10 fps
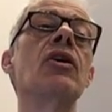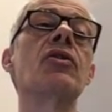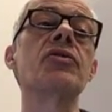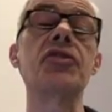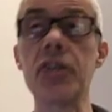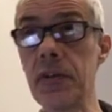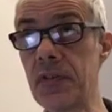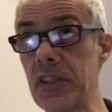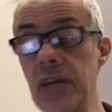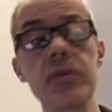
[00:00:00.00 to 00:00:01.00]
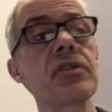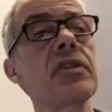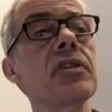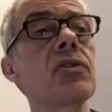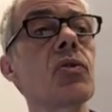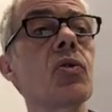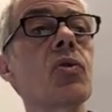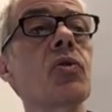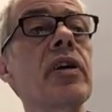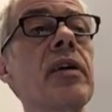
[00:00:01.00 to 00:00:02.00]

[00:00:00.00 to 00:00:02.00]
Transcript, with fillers: conserved sequences or